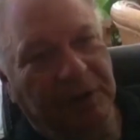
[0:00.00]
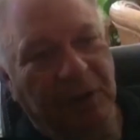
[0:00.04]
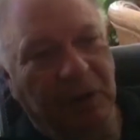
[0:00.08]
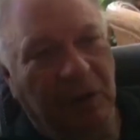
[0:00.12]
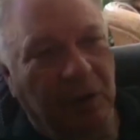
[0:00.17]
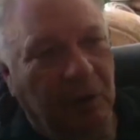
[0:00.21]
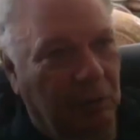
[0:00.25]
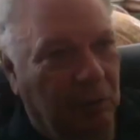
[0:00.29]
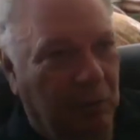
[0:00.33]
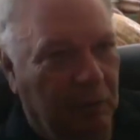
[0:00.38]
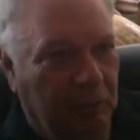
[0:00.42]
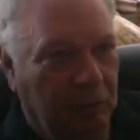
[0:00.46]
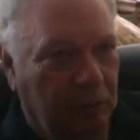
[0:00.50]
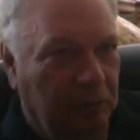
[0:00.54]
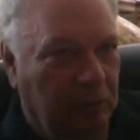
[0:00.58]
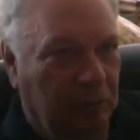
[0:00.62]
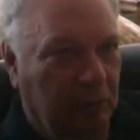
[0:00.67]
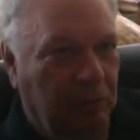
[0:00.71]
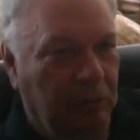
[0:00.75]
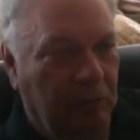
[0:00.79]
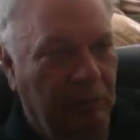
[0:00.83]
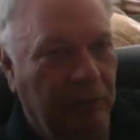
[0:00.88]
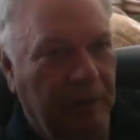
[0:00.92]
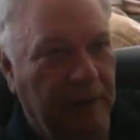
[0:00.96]
you know,
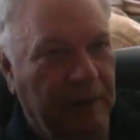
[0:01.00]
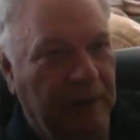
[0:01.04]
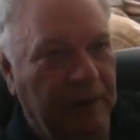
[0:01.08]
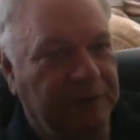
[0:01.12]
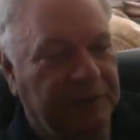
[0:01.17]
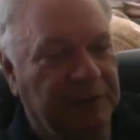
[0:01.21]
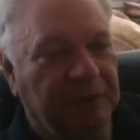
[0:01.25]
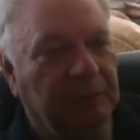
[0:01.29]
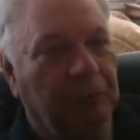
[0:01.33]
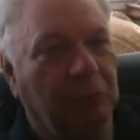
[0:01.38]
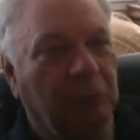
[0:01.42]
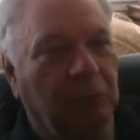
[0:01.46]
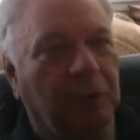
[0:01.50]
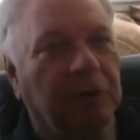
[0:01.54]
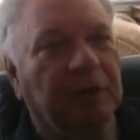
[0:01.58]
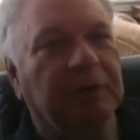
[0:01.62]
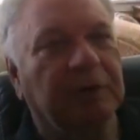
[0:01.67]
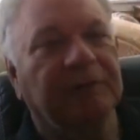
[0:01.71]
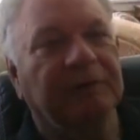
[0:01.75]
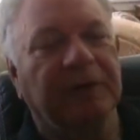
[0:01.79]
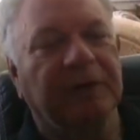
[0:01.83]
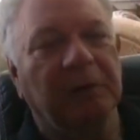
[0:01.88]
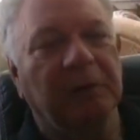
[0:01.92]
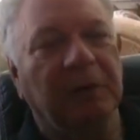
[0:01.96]
it didn't
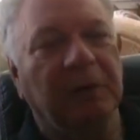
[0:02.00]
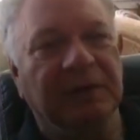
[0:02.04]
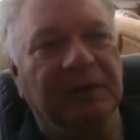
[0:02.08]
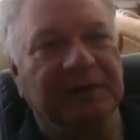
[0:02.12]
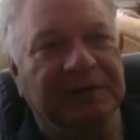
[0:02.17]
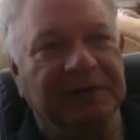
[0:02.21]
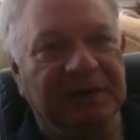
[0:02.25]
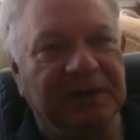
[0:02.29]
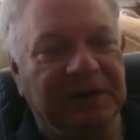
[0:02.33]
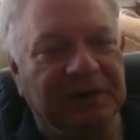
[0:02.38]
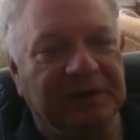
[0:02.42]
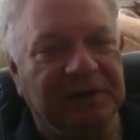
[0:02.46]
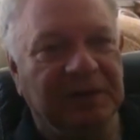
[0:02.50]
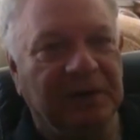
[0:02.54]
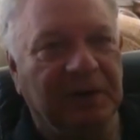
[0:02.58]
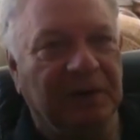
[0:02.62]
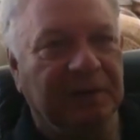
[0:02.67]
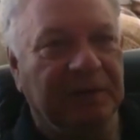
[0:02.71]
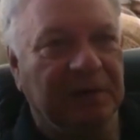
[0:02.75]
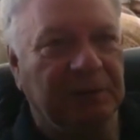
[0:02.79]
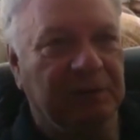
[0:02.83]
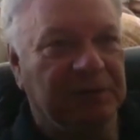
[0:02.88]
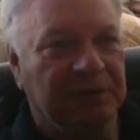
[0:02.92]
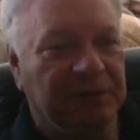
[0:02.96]
work very well, did it? You
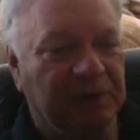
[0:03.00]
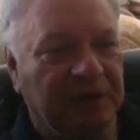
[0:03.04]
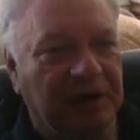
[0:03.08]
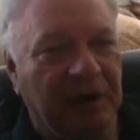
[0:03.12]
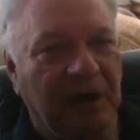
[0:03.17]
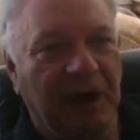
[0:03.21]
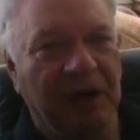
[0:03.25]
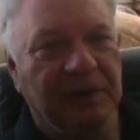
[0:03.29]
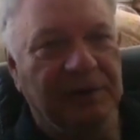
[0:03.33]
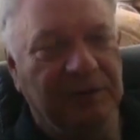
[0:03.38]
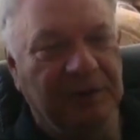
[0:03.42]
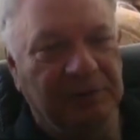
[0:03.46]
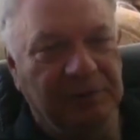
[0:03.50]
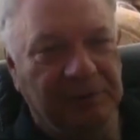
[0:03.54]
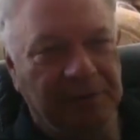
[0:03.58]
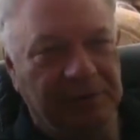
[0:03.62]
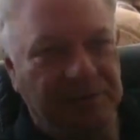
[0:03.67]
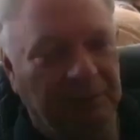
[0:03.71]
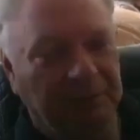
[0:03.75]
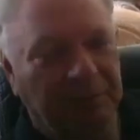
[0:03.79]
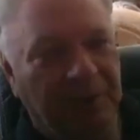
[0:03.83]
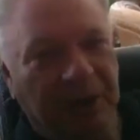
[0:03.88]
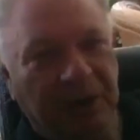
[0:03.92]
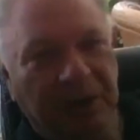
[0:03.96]
know, there was a con, there
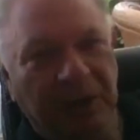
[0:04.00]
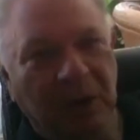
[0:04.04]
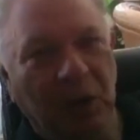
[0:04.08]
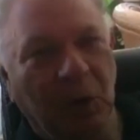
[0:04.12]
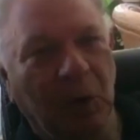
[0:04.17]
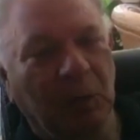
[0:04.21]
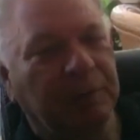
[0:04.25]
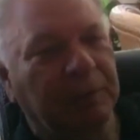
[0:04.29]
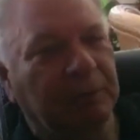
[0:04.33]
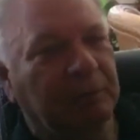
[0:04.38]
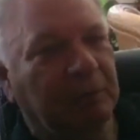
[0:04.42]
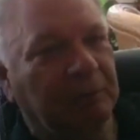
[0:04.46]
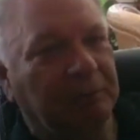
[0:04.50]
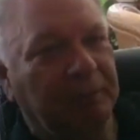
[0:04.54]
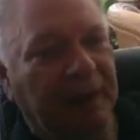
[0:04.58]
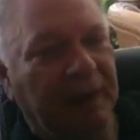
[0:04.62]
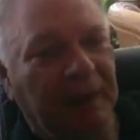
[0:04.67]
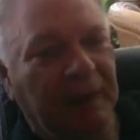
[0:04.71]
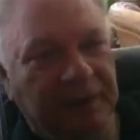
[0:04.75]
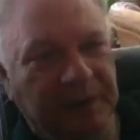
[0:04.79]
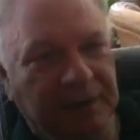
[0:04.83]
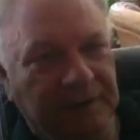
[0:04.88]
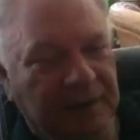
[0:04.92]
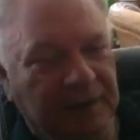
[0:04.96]
was the Bar Kokhba
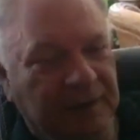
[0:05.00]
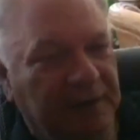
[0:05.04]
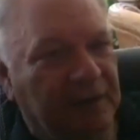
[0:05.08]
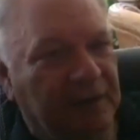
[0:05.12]
rebellion.